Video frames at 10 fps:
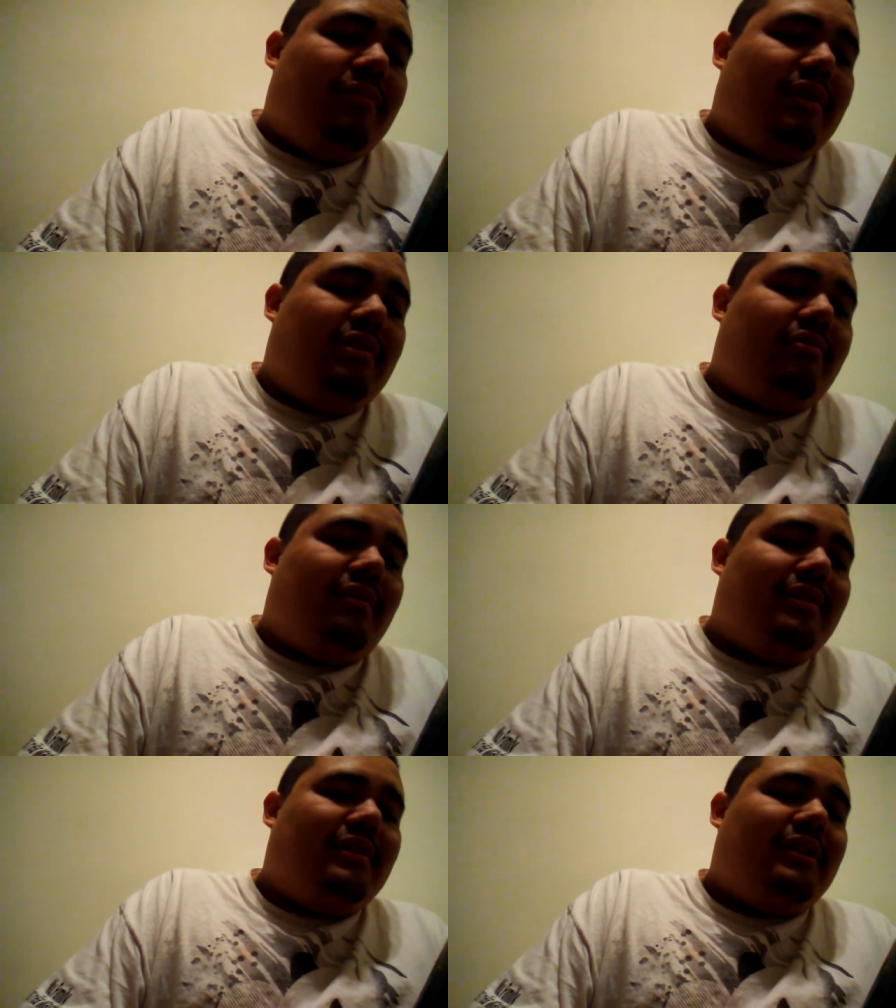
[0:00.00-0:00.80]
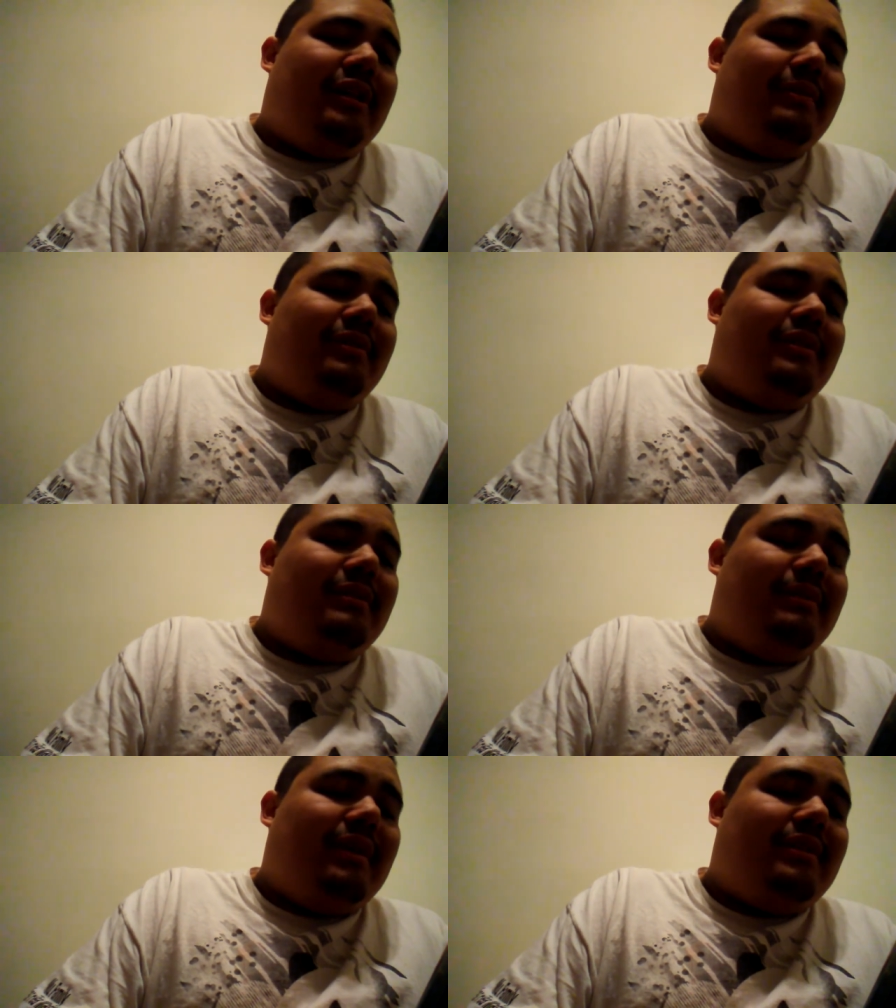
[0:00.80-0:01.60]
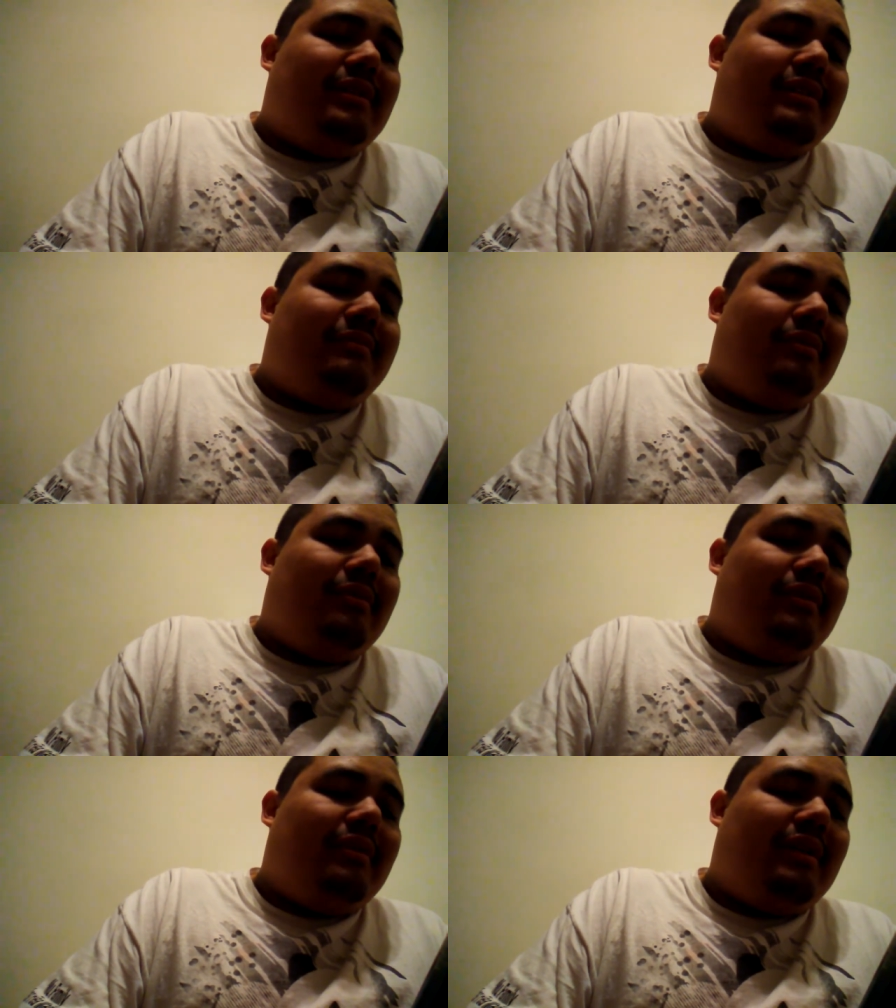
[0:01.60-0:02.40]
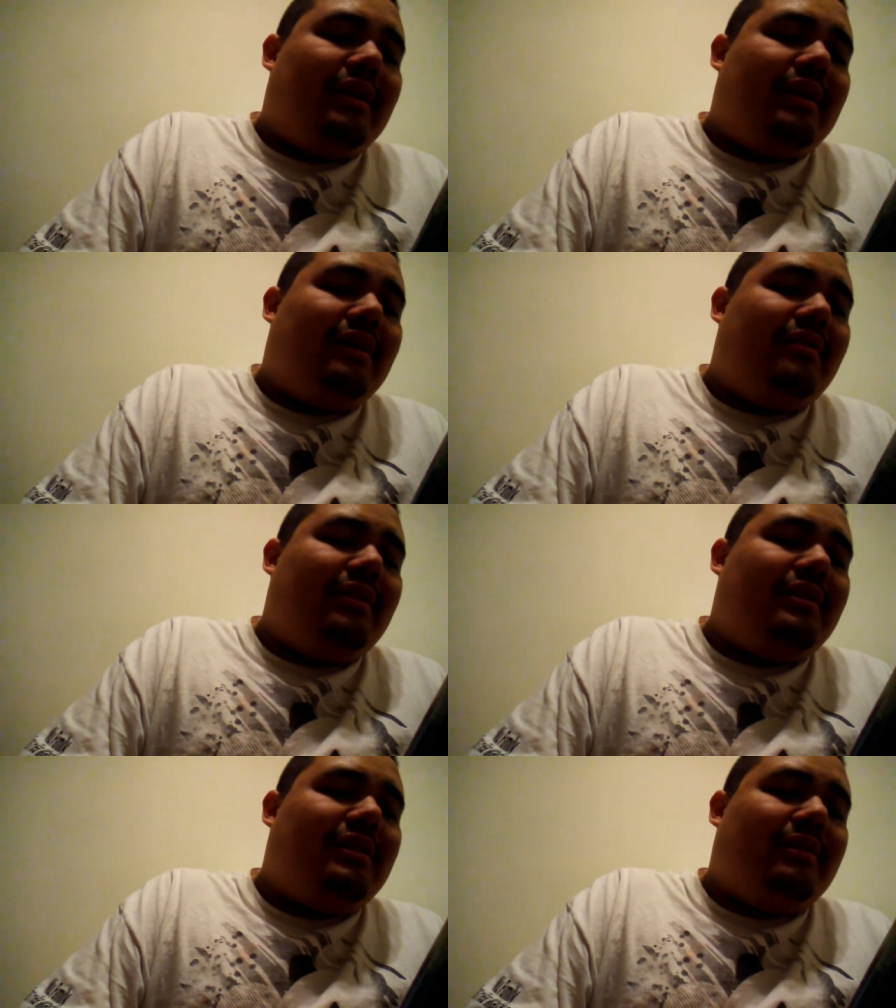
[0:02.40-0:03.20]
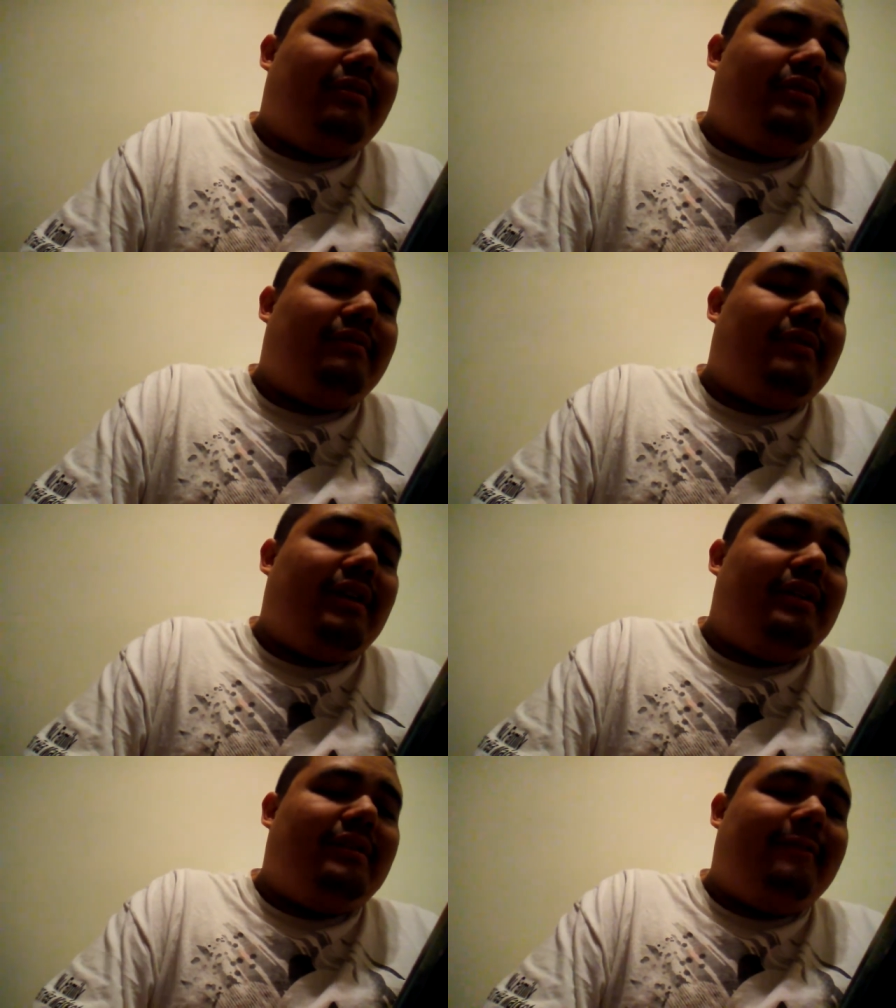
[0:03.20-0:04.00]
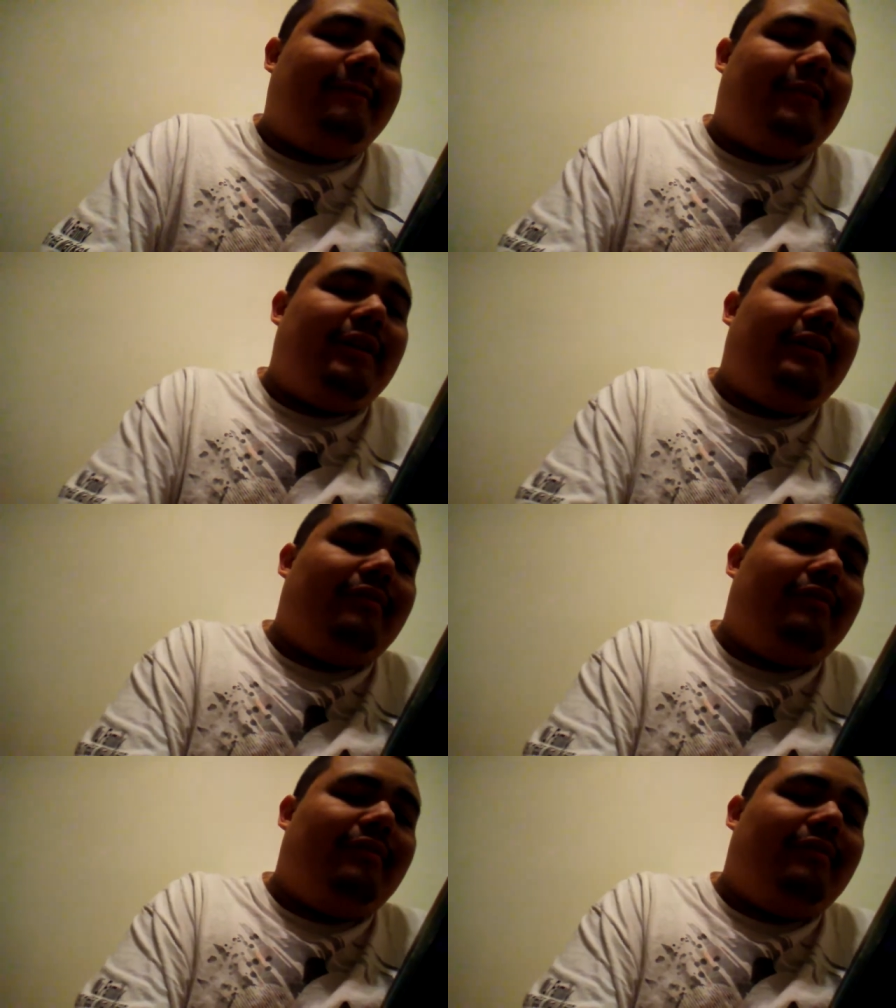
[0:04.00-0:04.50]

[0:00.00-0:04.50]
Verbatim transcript: Across time and space, explore the countless hours of dance and fight